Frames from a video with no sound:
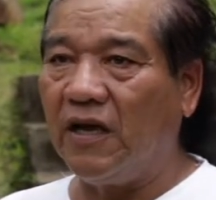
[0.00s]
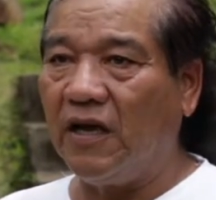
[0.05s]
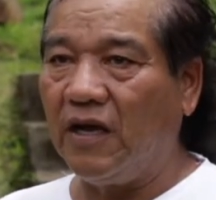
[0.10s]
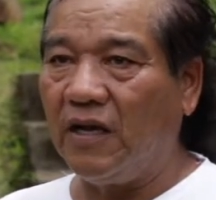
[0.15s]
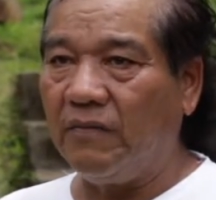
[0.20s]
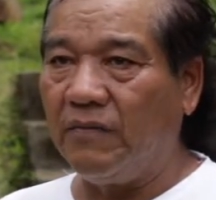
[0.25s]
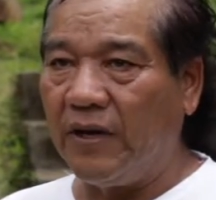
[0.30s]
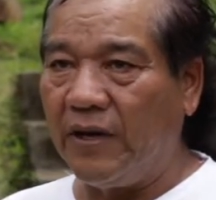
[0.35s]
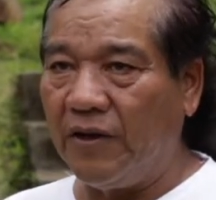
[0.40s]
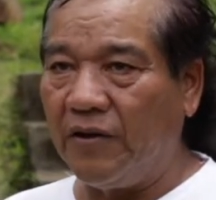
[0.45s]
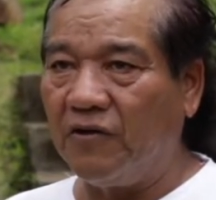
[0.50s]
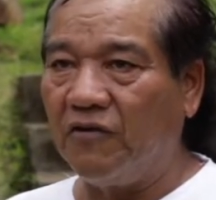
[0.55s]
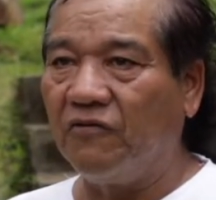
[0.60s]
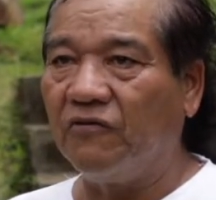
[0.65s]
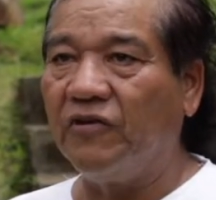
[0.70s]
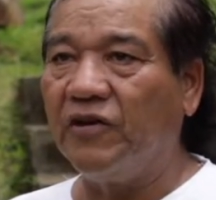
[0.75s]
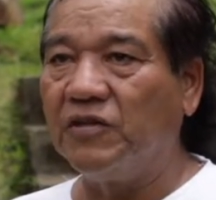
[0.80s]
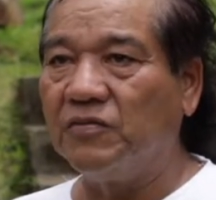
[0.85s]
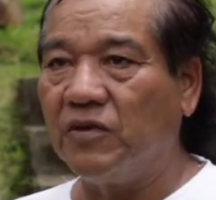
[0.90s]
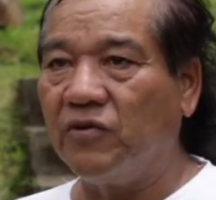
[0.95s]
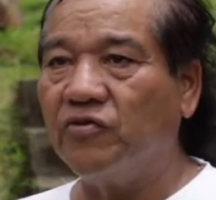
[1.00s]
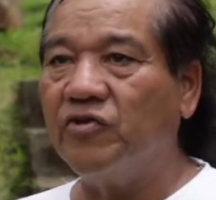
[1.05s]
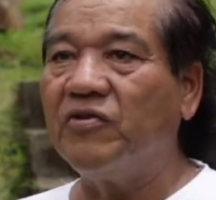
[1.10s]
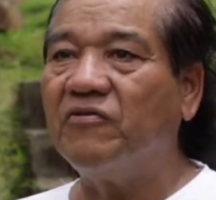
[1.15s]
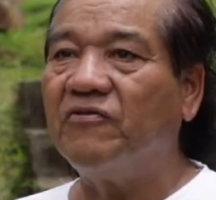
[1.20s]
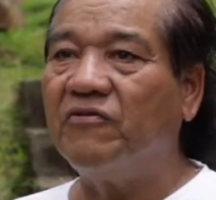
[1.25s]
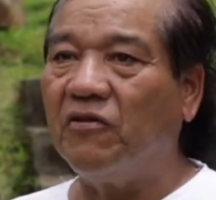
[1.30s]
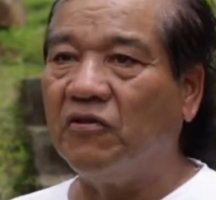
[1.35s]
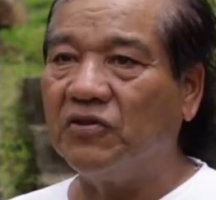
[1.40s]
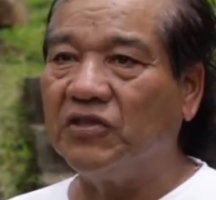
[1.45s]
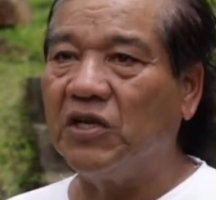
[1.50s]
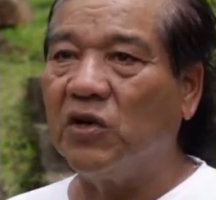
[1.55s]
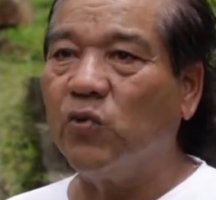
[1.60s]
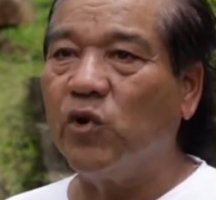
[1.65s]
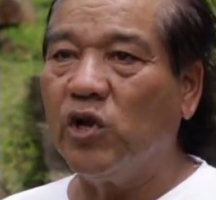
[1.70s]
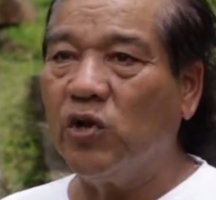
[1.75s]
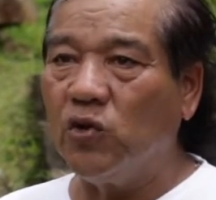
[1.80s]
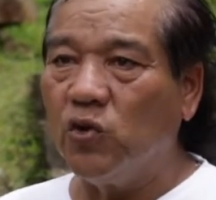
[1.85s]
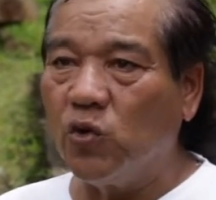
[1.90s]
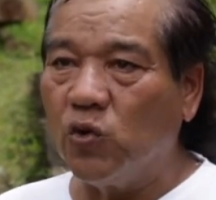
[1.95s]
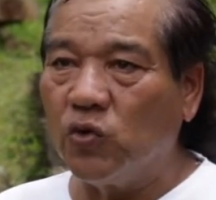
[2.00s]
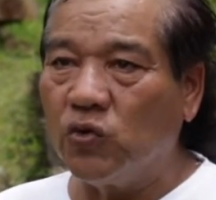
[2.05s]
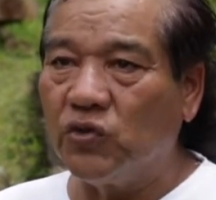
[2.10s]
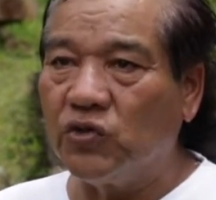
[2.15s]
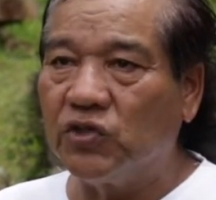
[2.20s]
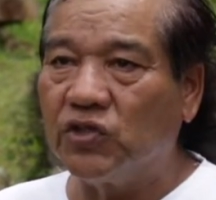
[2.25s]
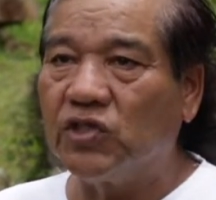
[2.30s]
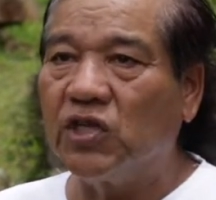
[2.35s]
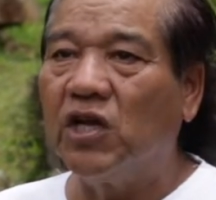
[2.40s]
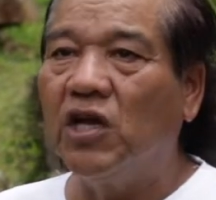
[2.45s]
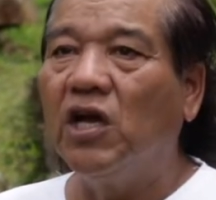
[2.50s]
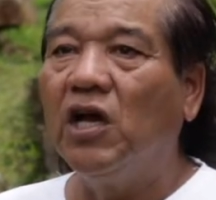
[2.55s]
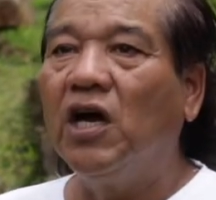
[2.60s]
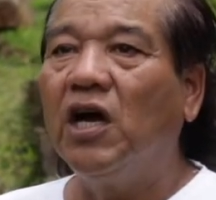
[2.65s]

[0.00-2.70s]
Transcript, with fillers: I'd buy other things, but reinforcing windows,